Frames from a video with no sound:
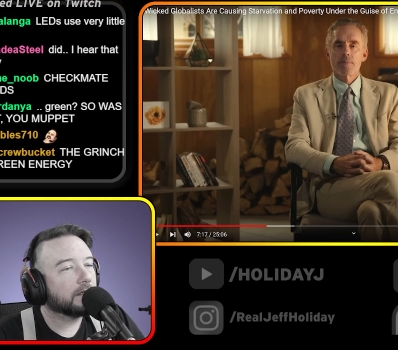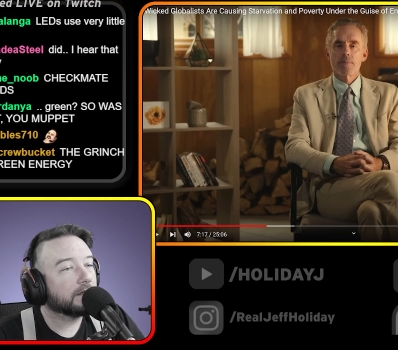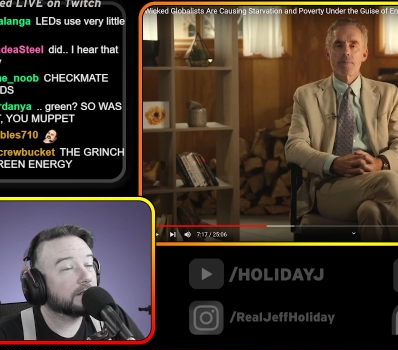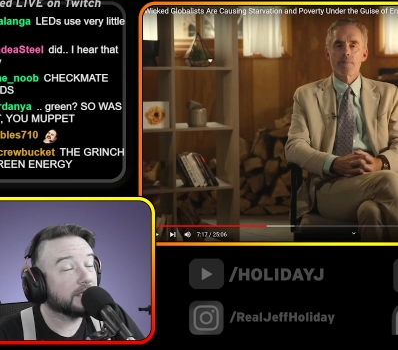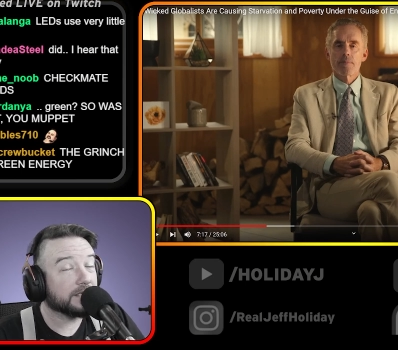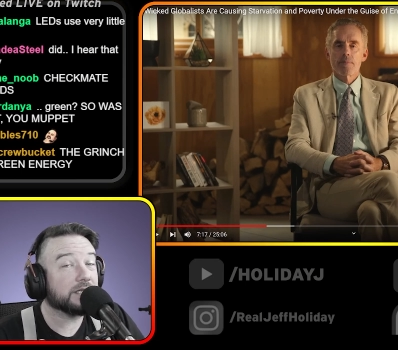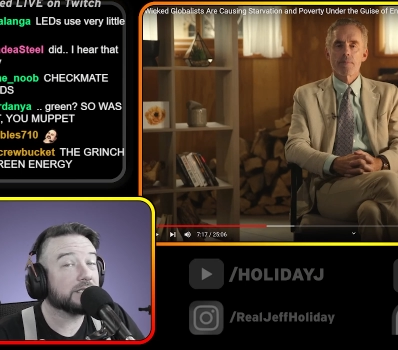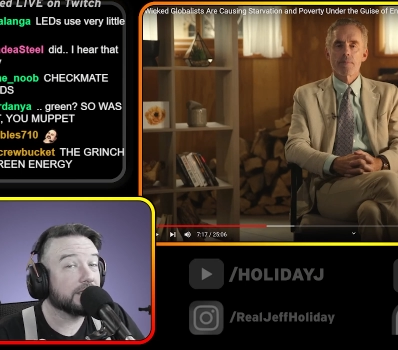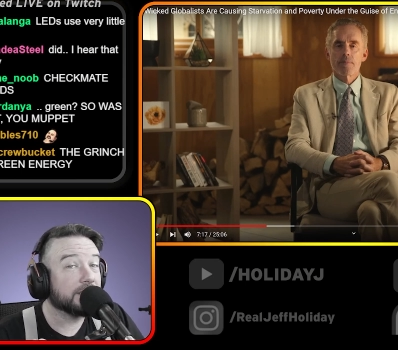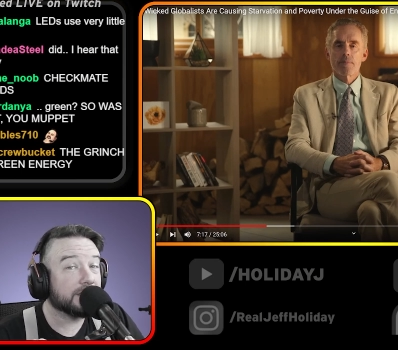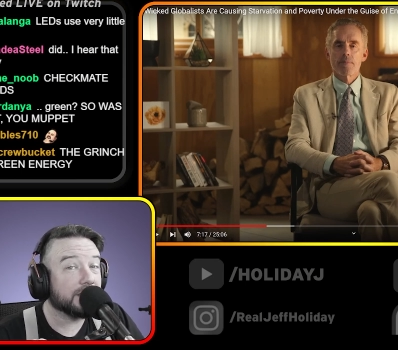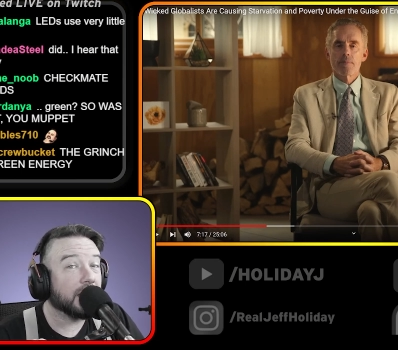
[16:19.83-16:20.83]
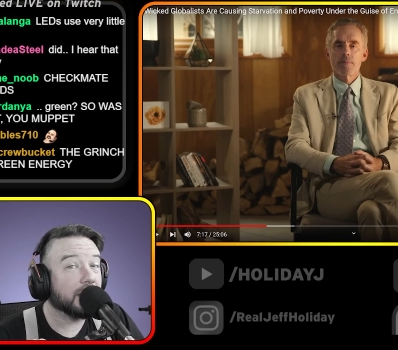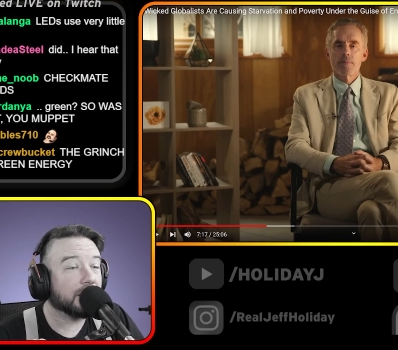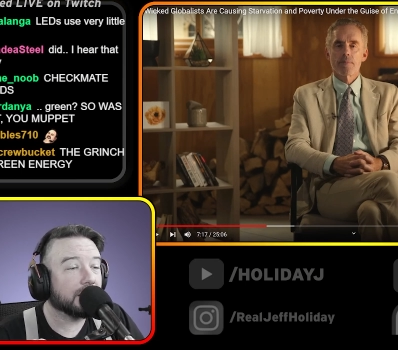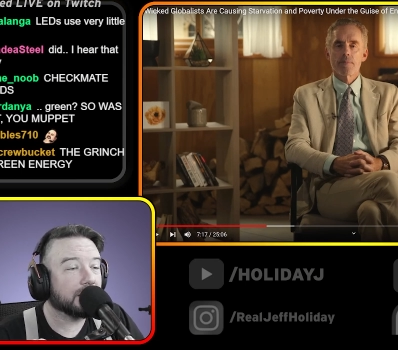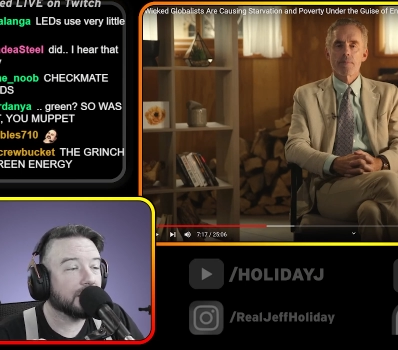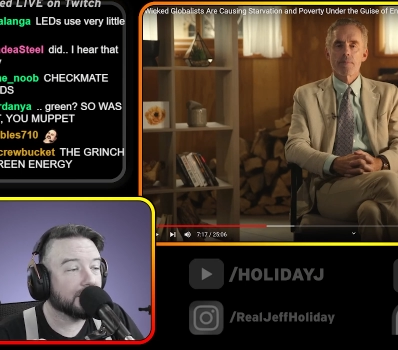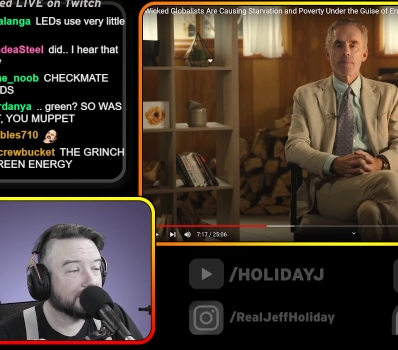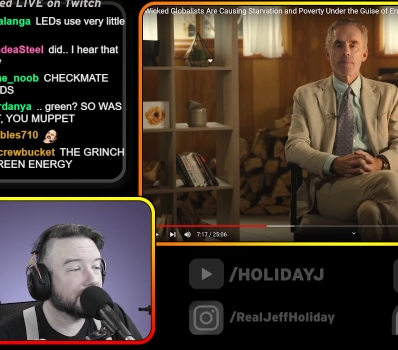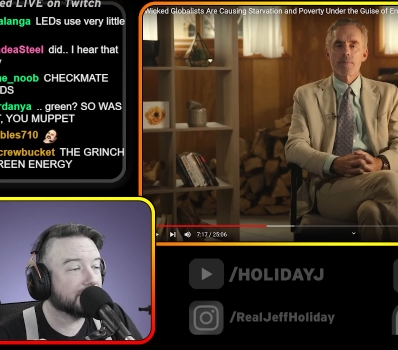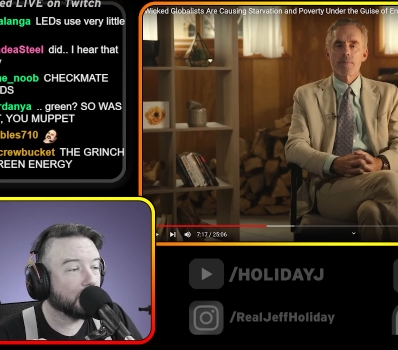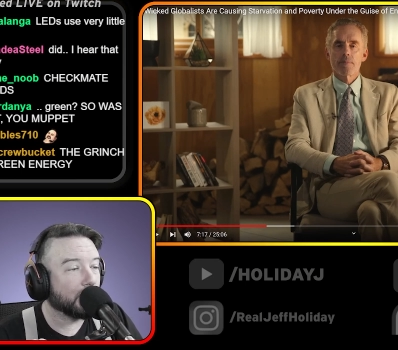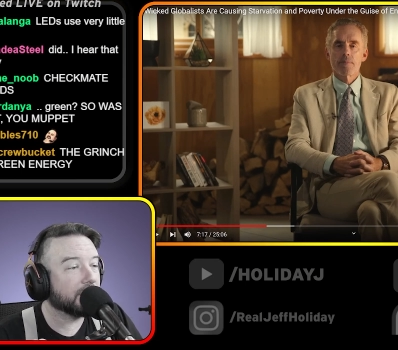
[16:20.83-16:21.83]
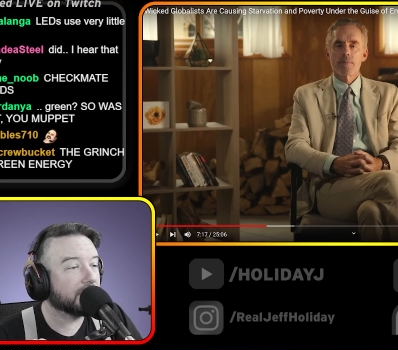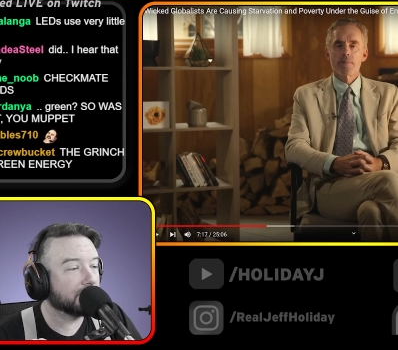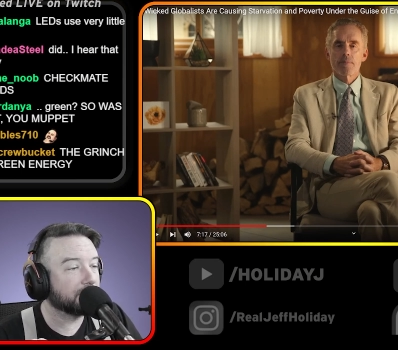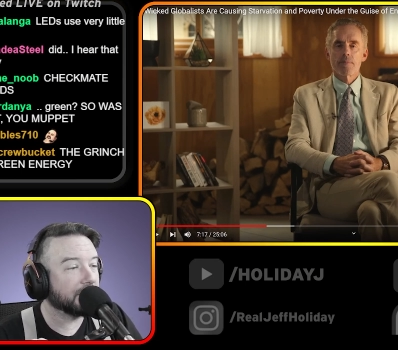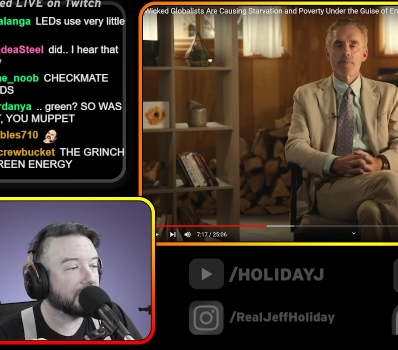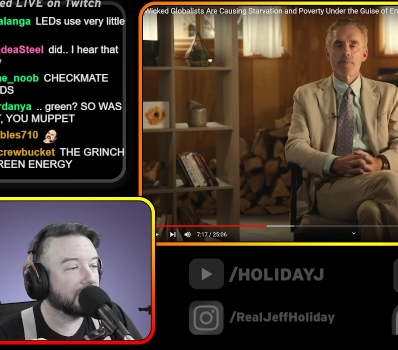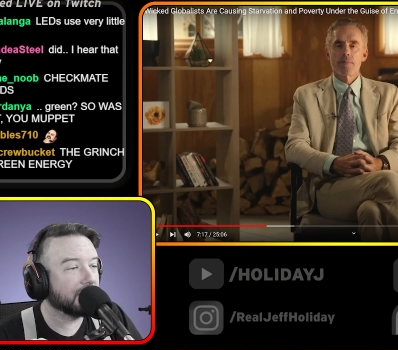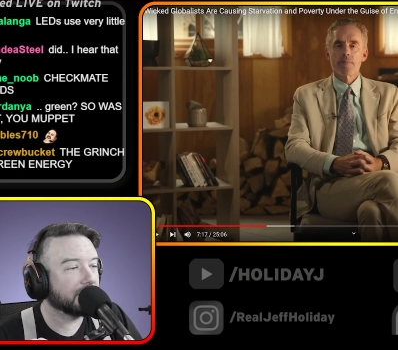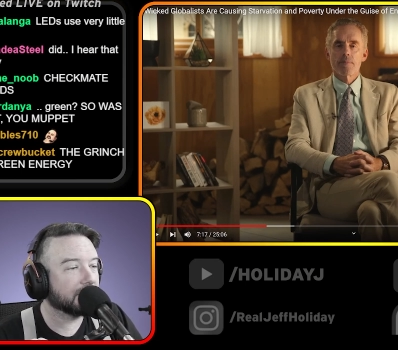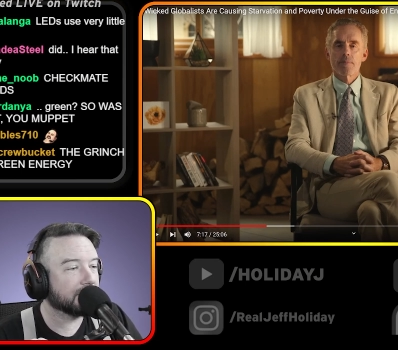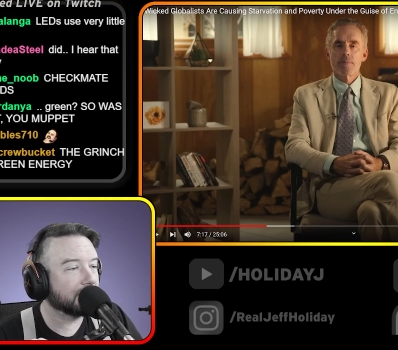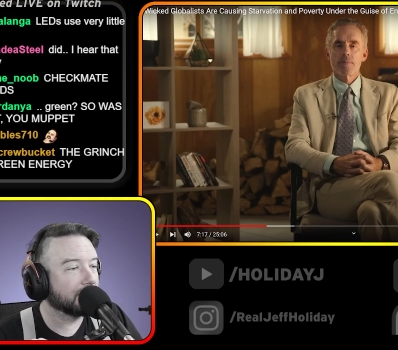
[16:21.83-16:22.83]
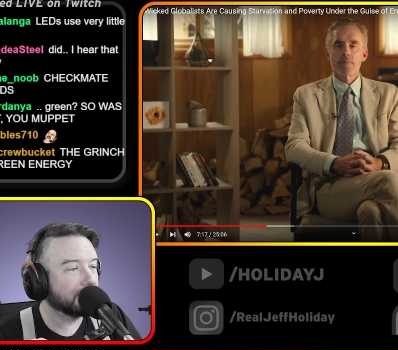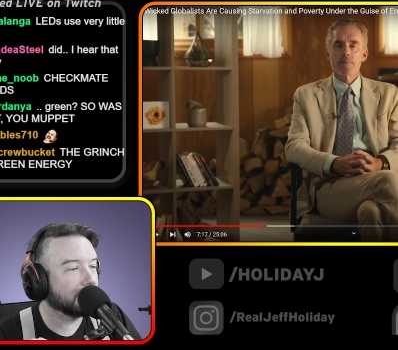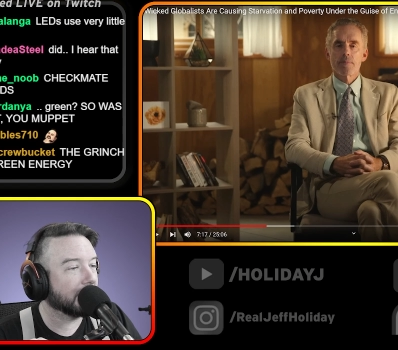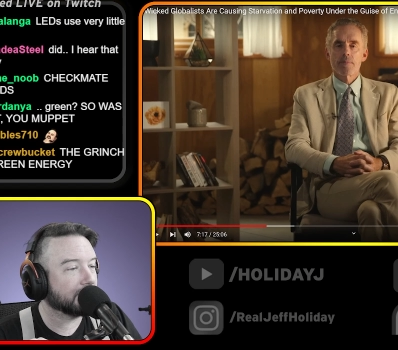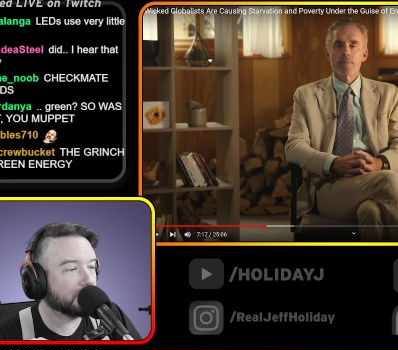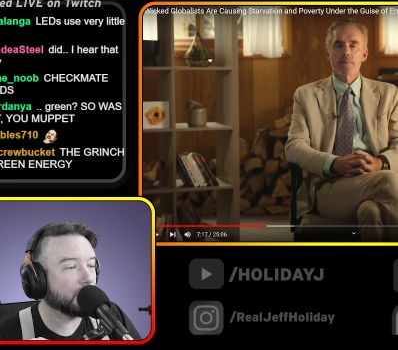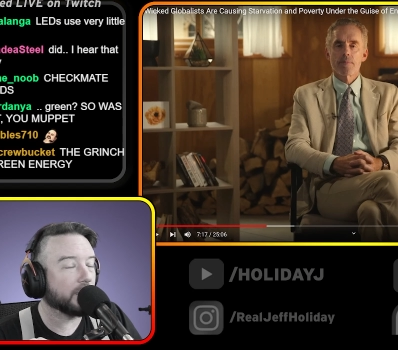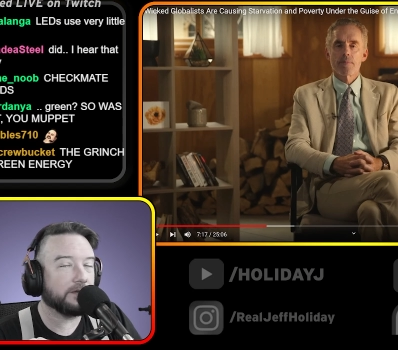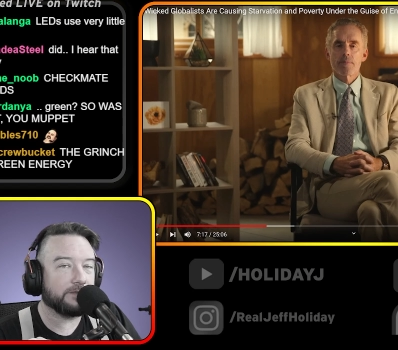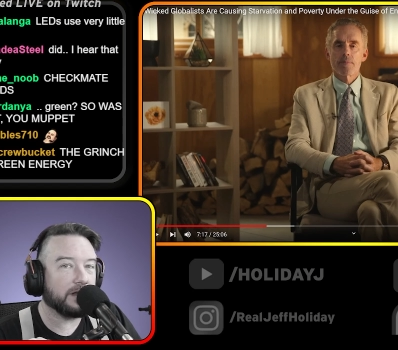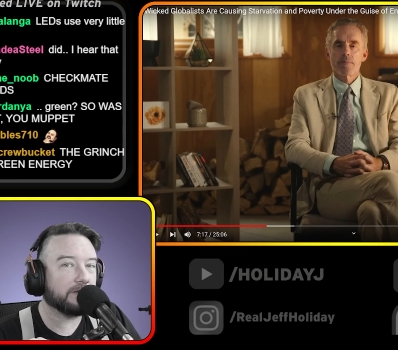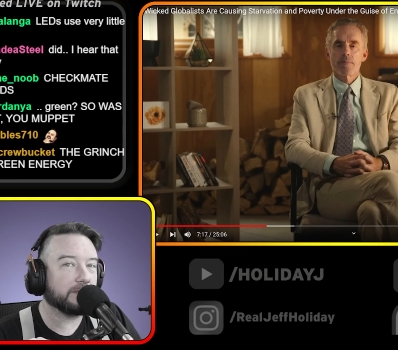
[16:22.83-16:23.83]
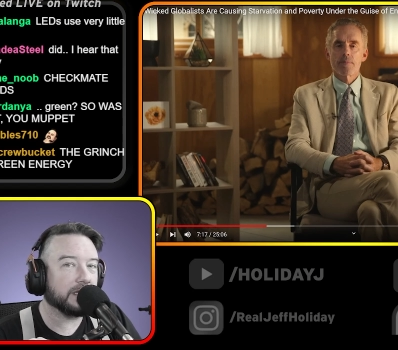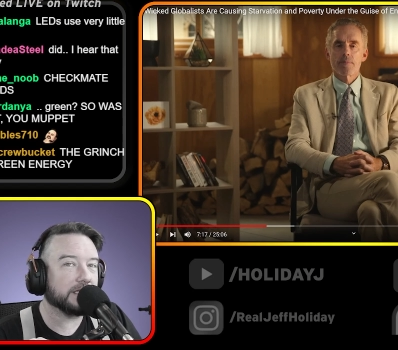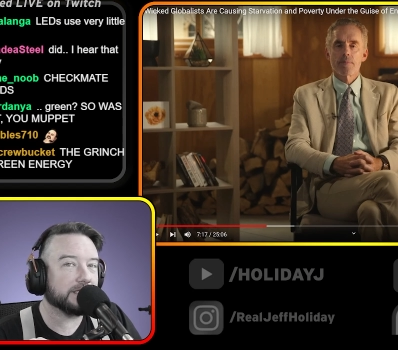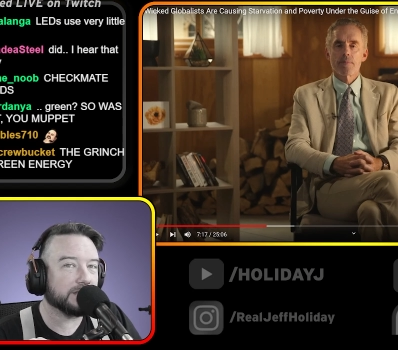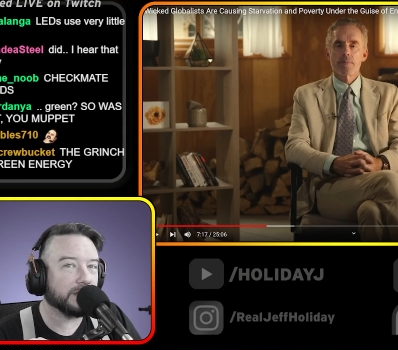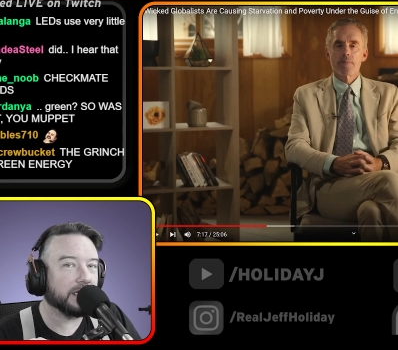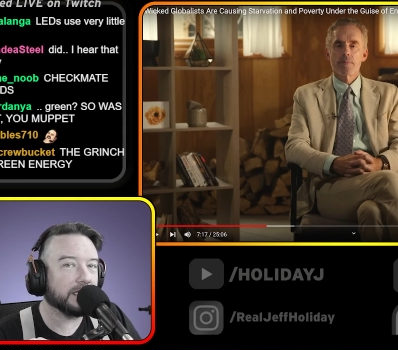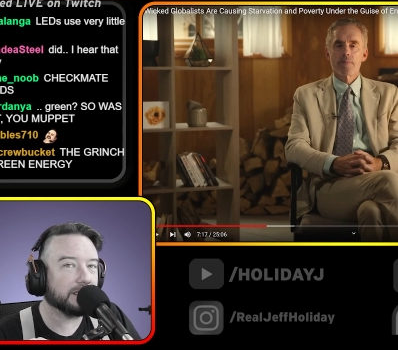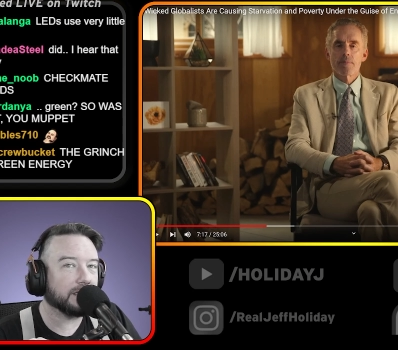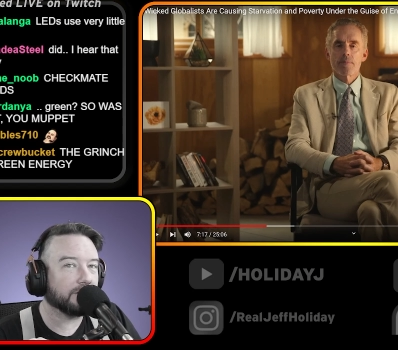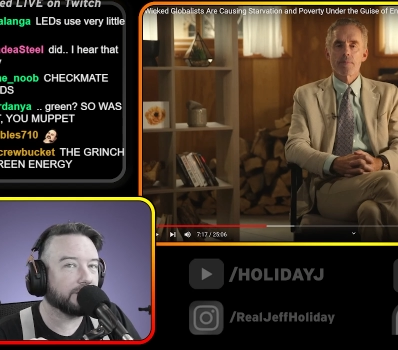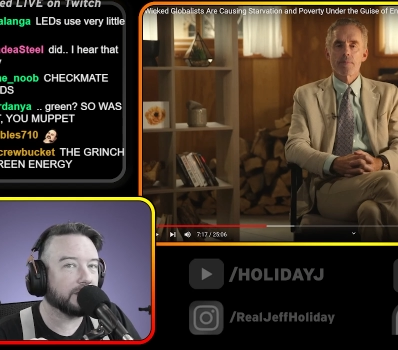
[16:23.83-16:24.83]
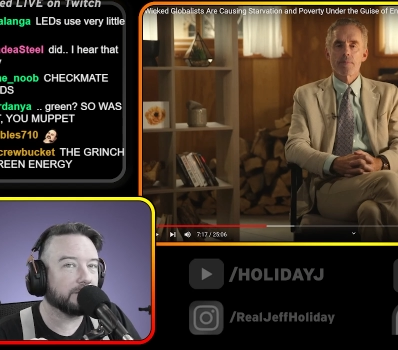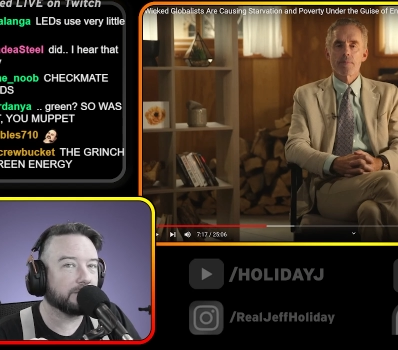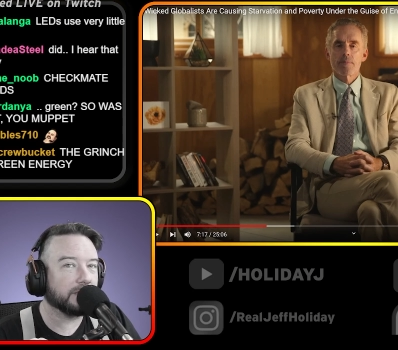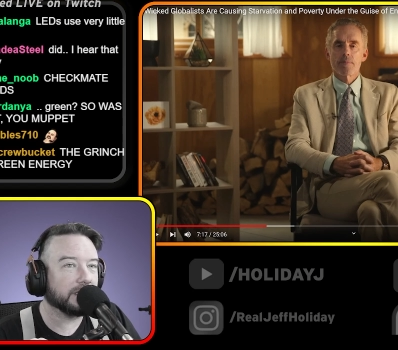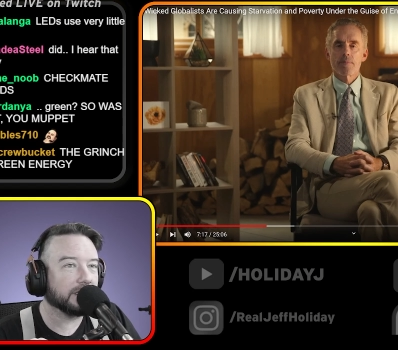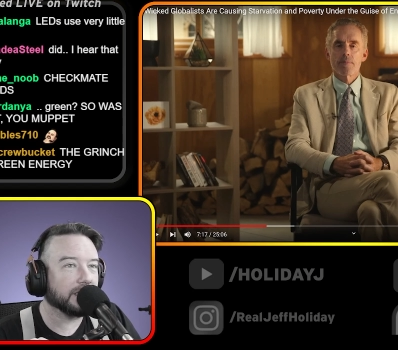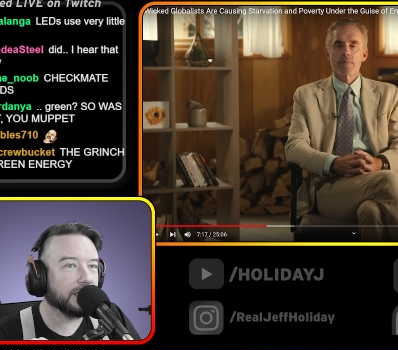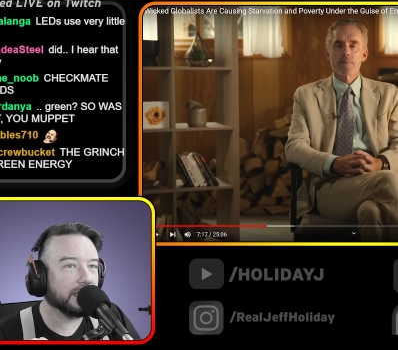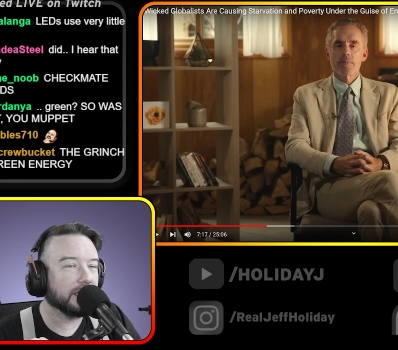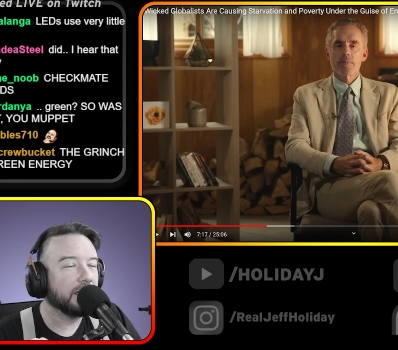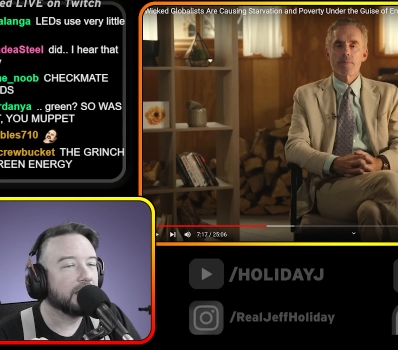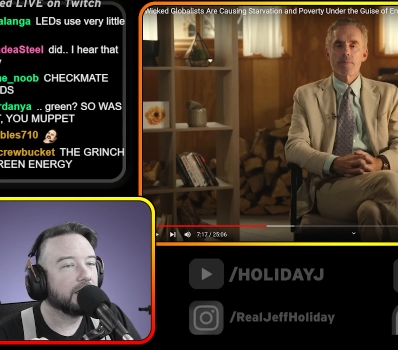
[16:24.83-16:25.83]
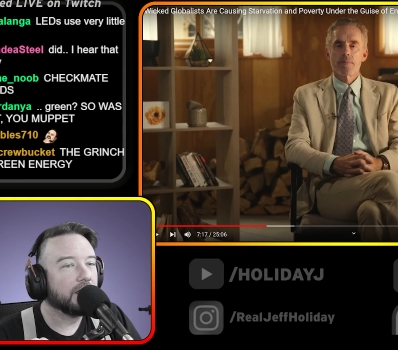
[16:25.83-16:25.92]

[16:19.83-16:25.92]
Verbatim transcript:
Speaker 1: This is insane. Is this going to be like 25 minutes straight of him being like,